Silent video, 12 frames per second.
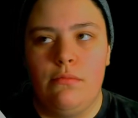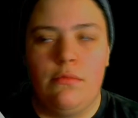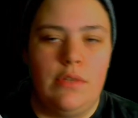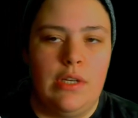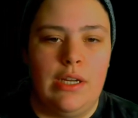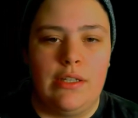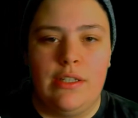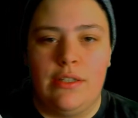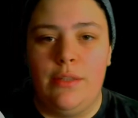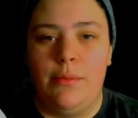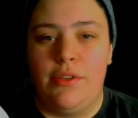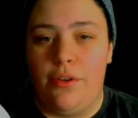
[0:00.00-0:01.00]

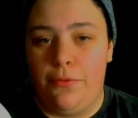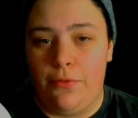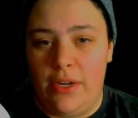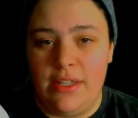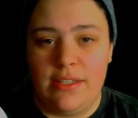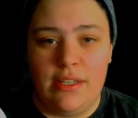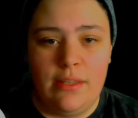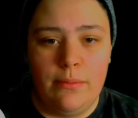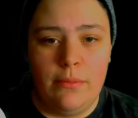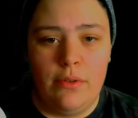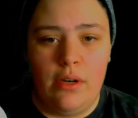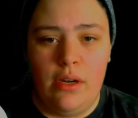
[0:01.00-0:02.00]
technically with their friends
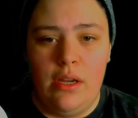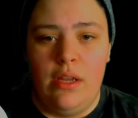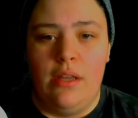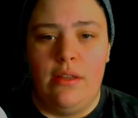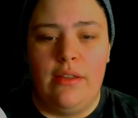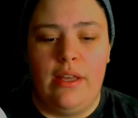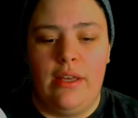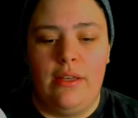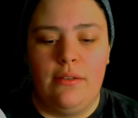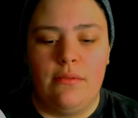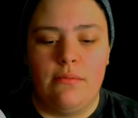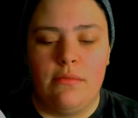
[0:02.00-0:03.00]
anymore.
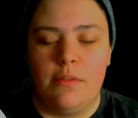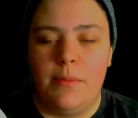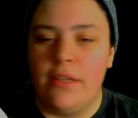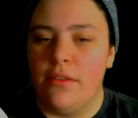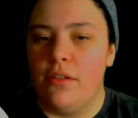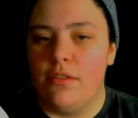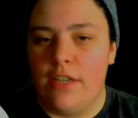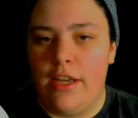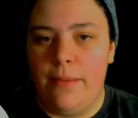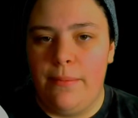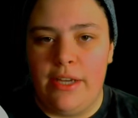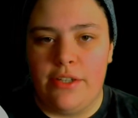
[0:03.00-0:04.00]
They spent their
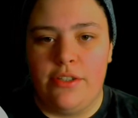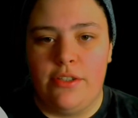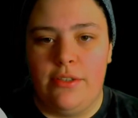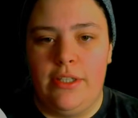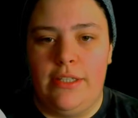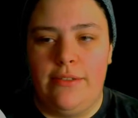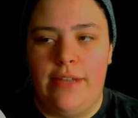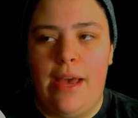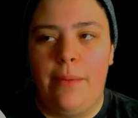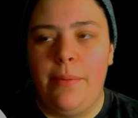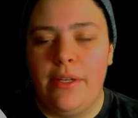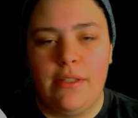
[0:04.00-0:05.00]
time actually
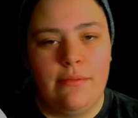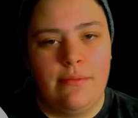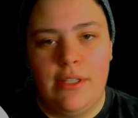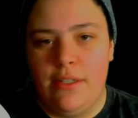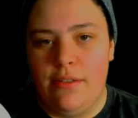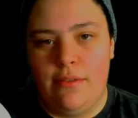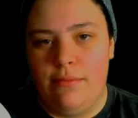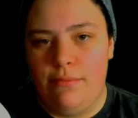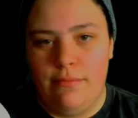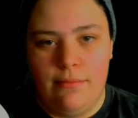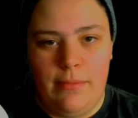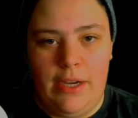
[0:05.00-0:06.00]
napping
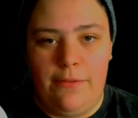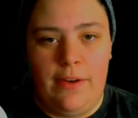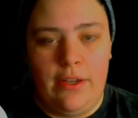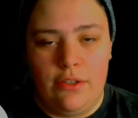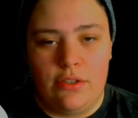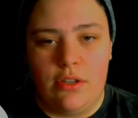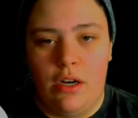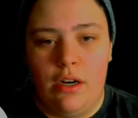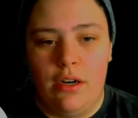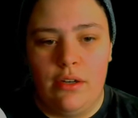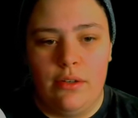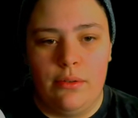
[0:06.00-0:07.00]
in my father's
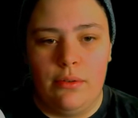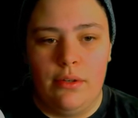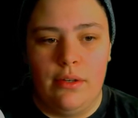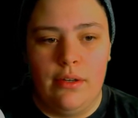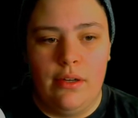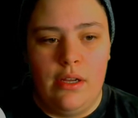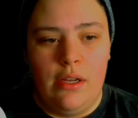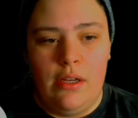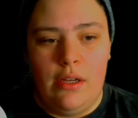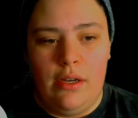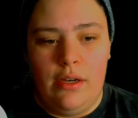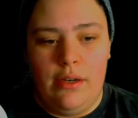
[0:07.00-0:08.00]
car or
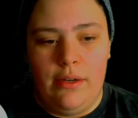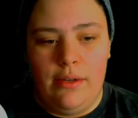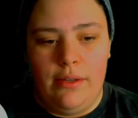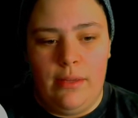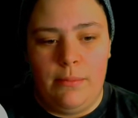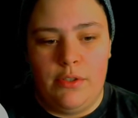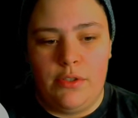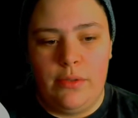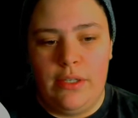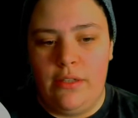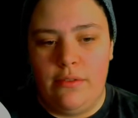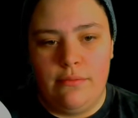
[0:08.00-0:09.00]
in
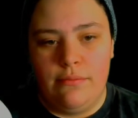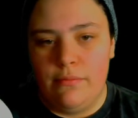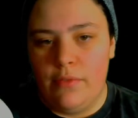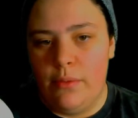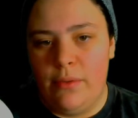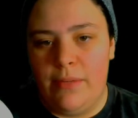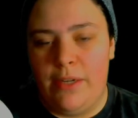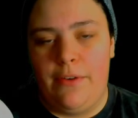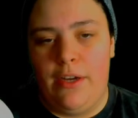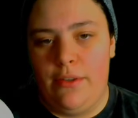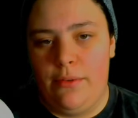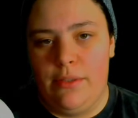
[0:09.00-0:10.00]
between when my
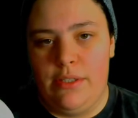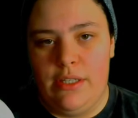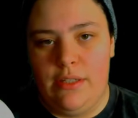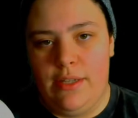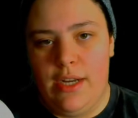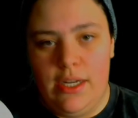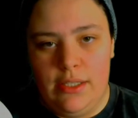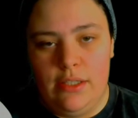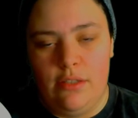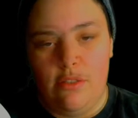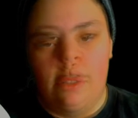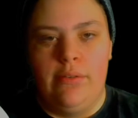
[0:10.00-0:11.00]
father was in
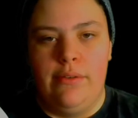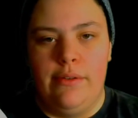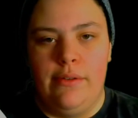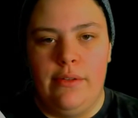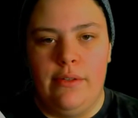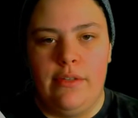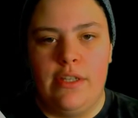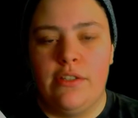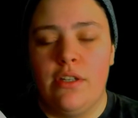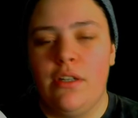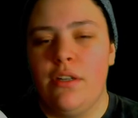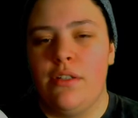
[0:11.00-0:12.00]
college. They
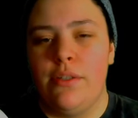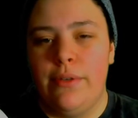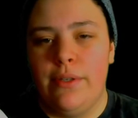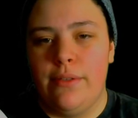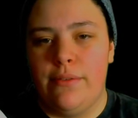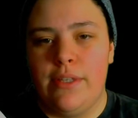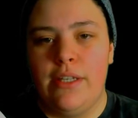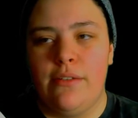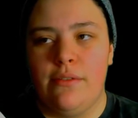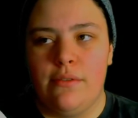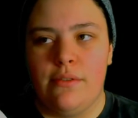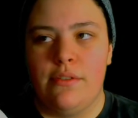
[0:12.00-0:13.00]
started doing
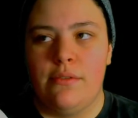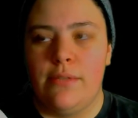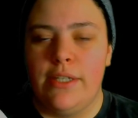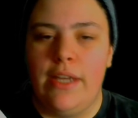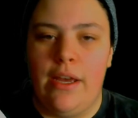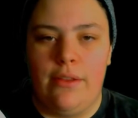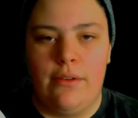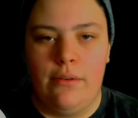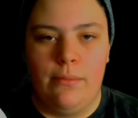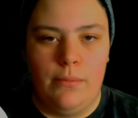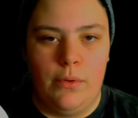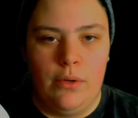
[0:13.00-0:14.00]
things
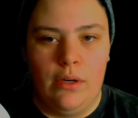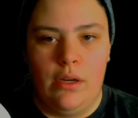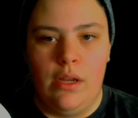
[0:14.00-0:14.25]
together more,